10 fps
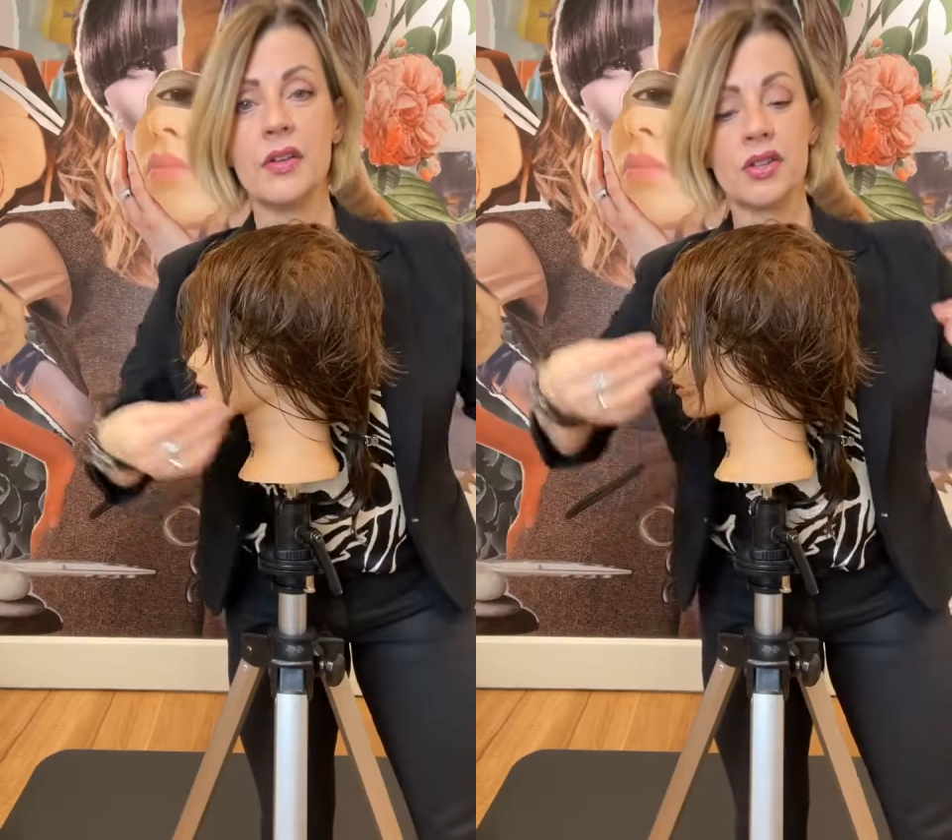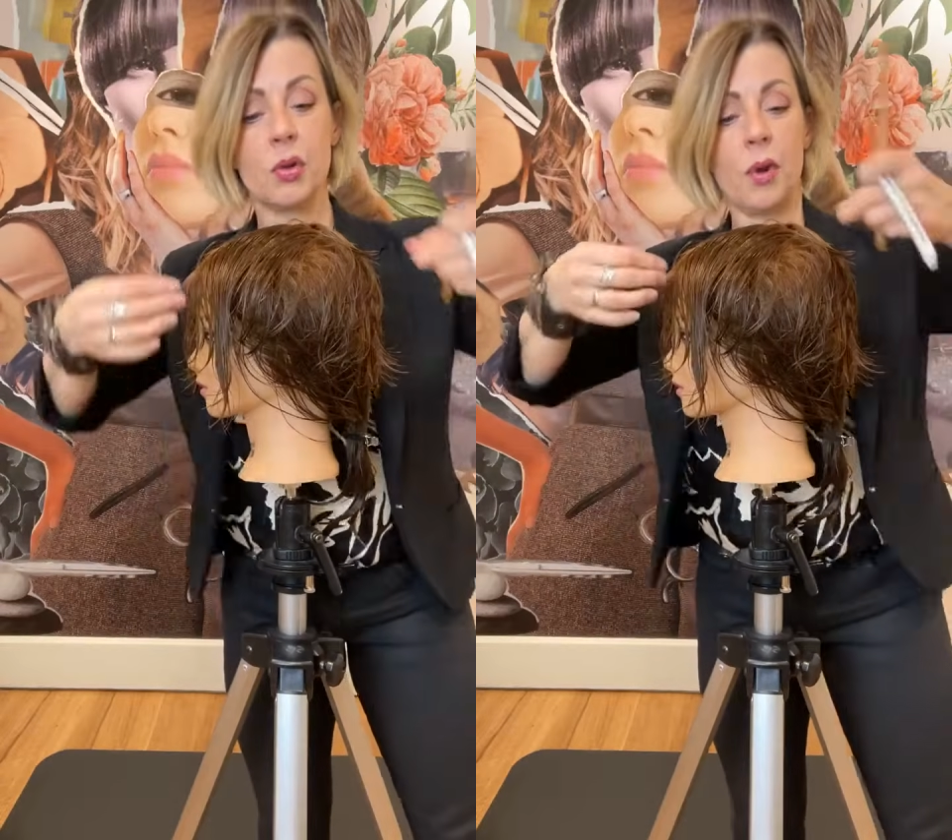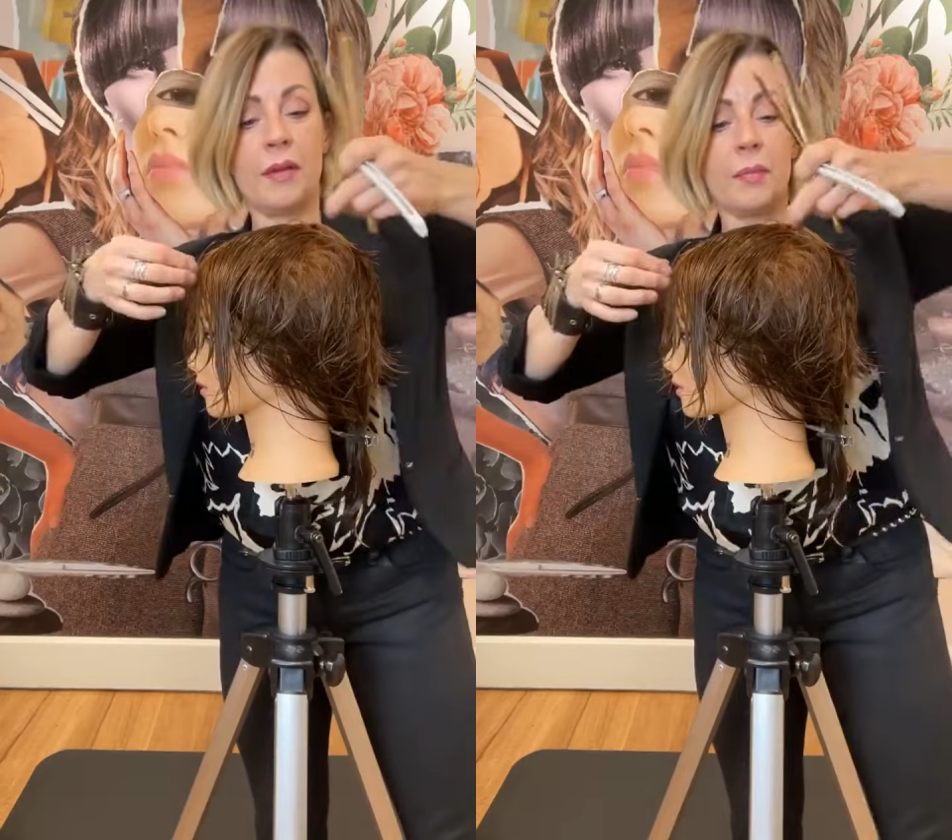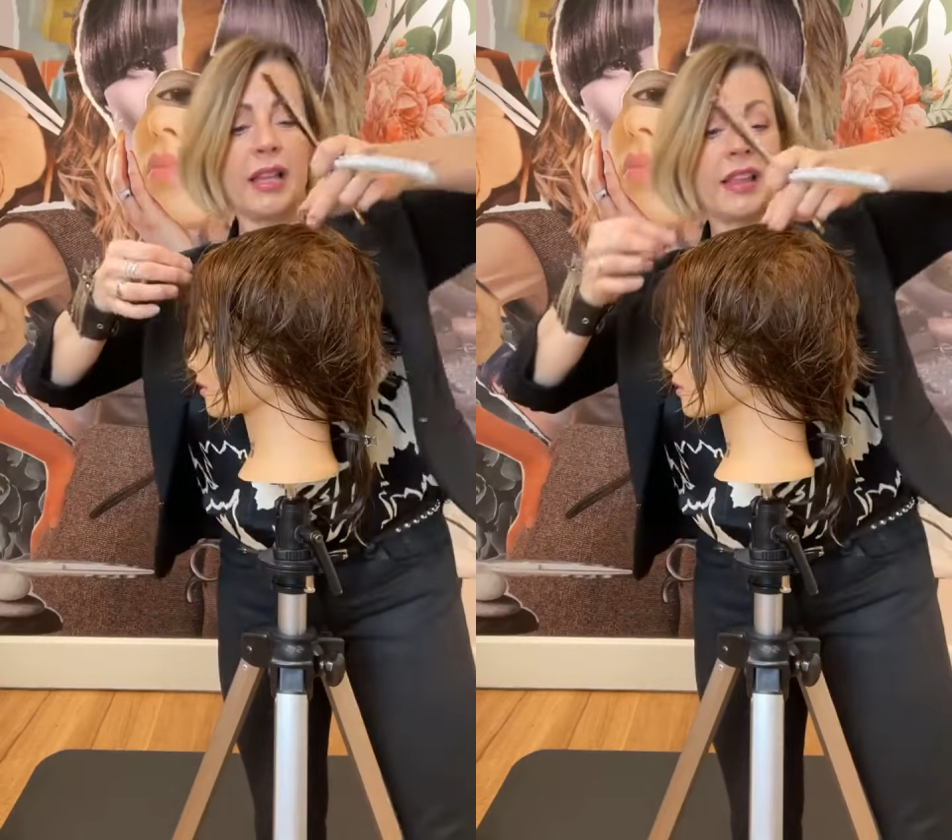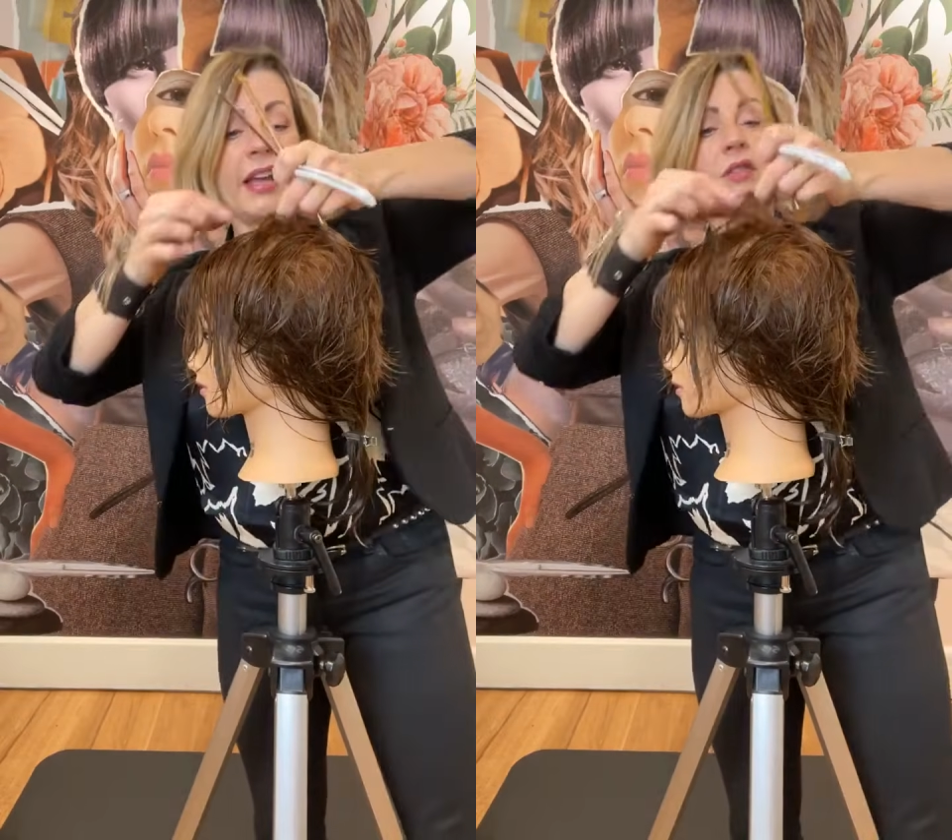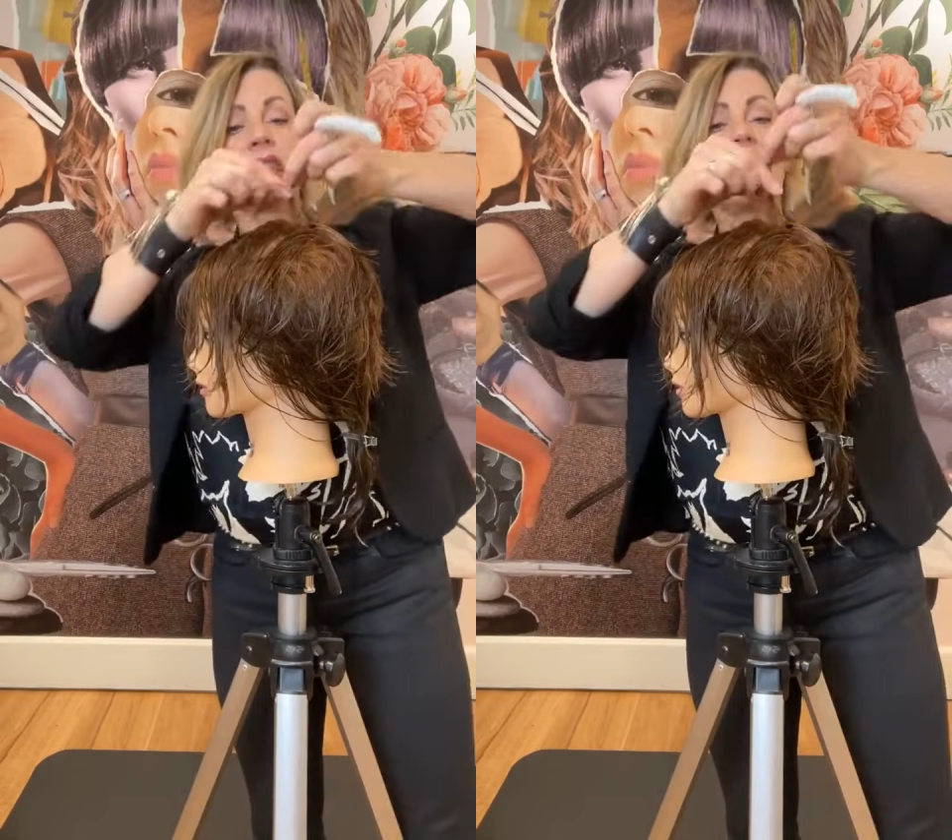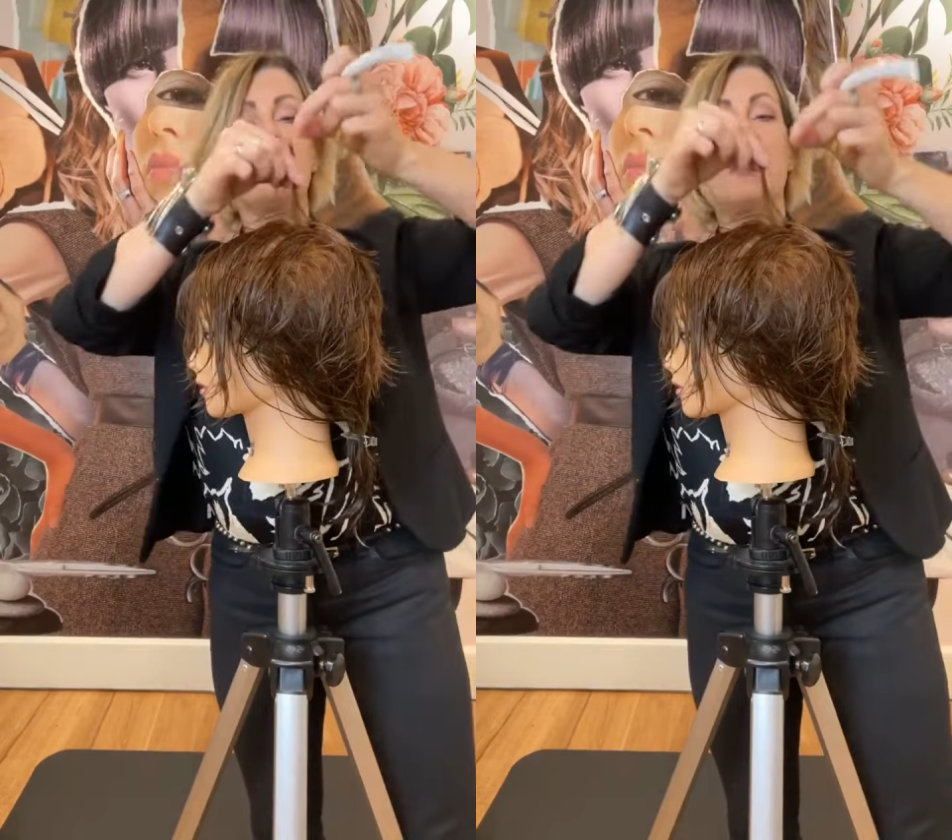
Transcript: So my layers in the